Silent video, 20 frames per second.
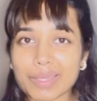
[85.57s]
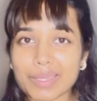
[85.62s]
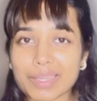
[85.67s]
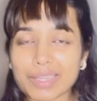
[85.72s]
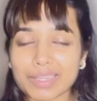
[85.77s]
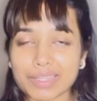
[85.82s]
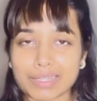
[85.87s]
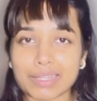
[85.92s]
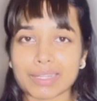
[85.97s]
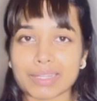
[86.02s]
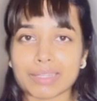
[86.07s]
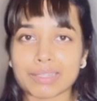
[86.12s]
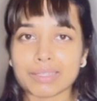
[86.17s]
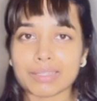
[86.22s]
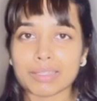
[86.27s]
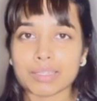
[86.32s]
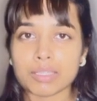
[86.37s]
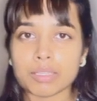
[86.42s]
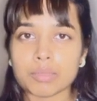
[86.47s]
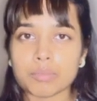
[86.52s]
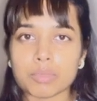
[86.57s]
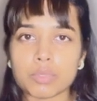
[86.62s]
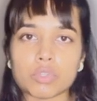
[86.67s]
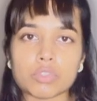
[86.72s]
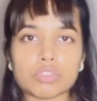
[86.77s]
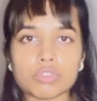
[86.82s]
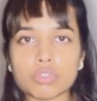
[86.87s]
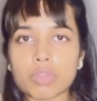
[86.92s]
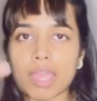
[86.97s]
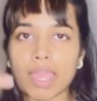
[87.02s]
correct,
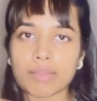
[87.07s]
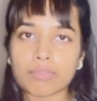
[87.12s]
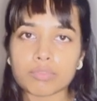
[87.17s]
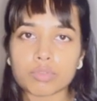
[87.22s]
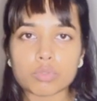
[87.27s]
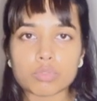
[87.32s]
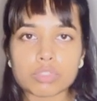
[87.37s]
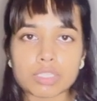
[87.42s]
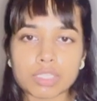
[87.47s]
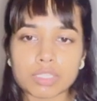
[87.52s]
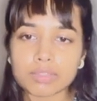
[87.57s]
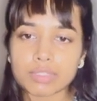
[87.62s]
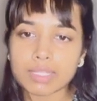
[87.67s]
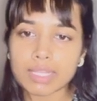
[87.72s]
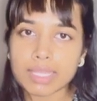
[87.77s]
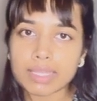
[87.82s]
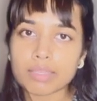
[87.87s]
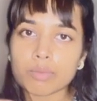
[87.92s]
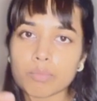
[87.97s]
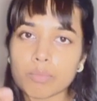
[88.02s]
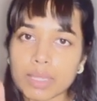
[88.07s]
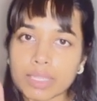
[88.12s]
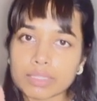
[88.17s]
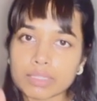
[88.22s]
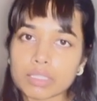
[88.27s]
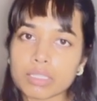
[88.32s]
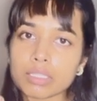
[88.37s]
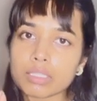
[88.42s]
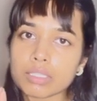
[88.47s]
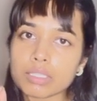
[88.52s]
because you have to see like
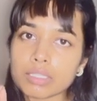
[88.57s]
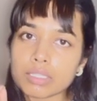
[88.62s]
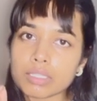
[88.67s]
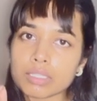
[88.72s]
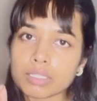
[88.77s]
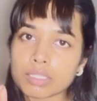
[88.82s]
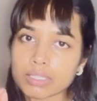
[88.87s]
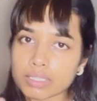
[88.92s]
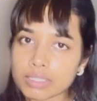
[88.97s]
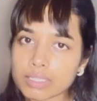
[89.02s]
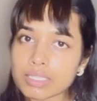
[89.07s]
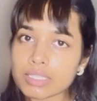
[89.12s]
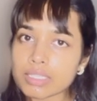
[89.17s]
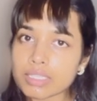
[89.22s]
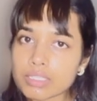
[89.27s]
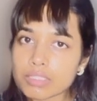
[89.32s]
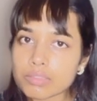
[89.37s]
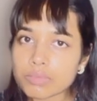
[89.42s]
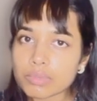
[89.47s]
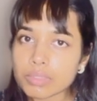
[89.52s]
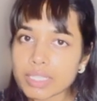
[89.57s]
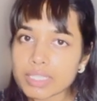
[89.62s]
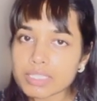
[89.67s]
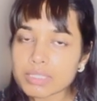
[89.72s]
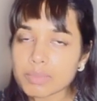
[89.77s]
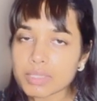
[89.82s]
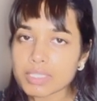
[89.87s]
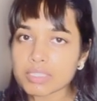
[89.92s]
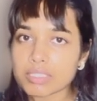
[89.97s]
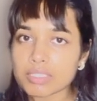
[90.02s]
whether really these
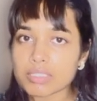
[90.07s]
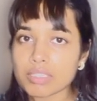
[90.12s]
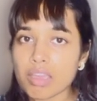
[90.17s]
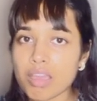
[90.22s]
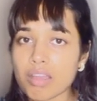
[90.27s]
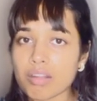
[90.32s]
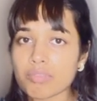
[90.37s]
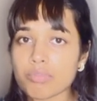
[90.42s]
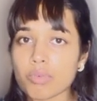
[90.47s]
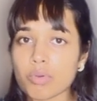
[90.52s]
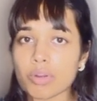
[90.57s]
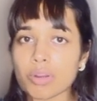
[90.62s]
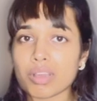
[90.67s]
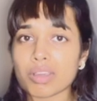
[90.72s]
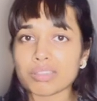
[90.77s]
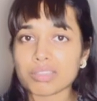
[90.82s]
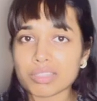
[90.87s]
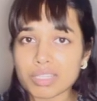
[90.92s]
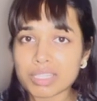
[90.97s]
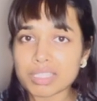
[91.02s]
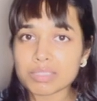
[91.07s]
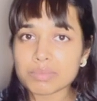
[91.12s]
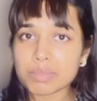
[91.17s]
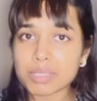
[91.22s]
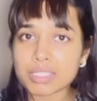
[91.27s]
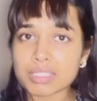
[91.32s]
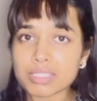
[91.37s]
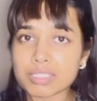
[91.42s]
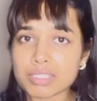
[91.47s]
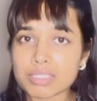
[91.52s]
expenses are for other
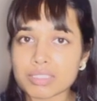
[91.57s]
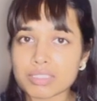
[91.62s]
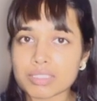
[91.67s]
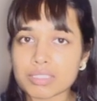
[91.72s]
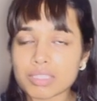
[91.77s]
expenses.